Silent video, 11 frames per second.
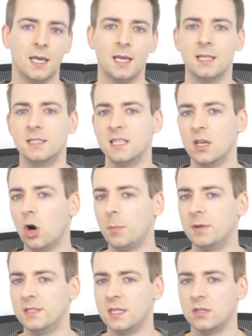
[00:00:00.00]
It's the
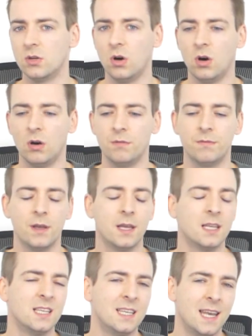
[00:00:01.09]
opposite of
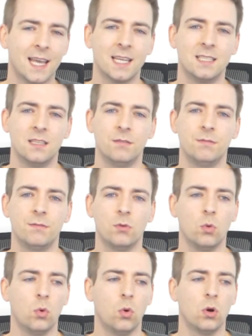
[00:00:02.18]
negative
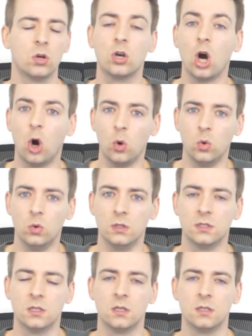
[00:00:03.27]
or cold